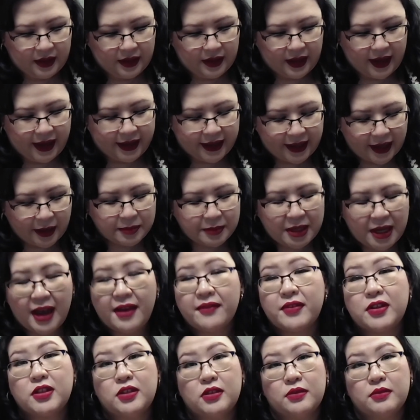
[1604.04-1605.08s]
I kept
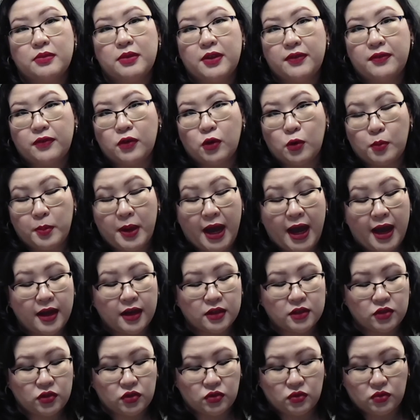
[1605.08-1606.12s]
having to refer
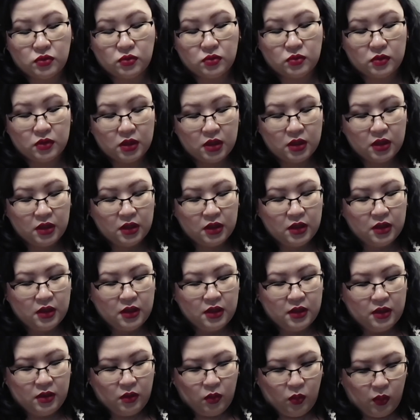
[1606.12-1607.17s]
back to
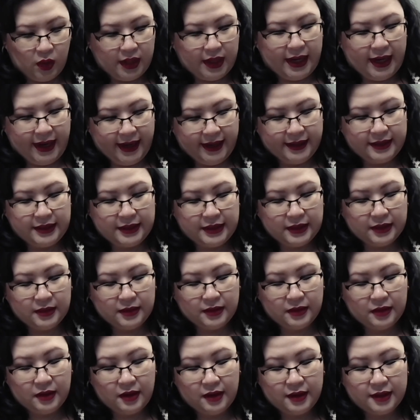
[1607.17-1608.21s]
what I had
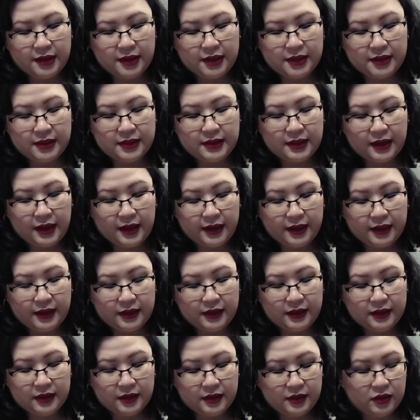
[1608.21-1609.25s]
done on this
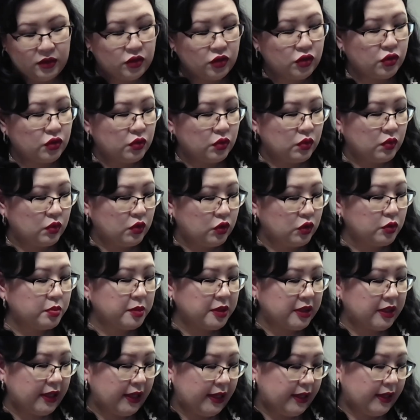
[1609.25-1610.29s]
side to
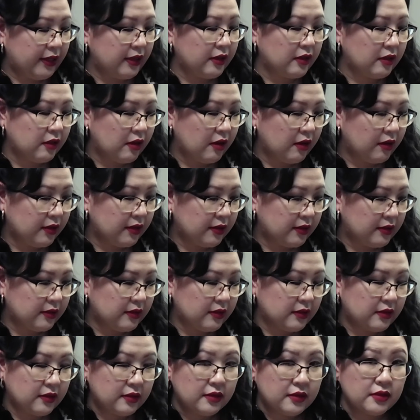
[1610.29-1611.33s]
duplicate it
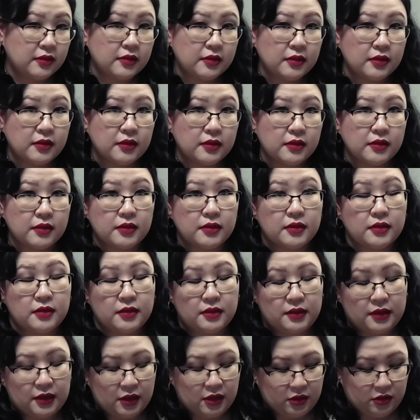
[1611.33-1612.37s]
on
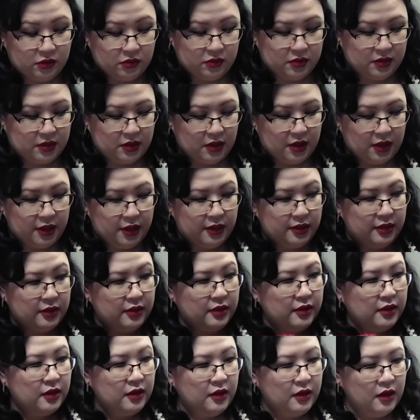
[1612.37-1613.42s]
the other side.
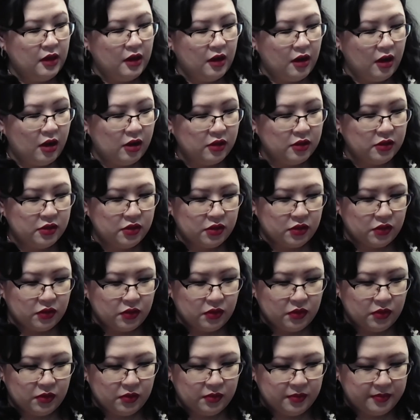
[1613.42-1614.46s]

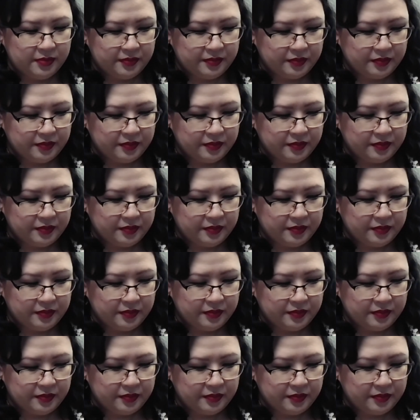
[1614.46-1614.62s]
Also,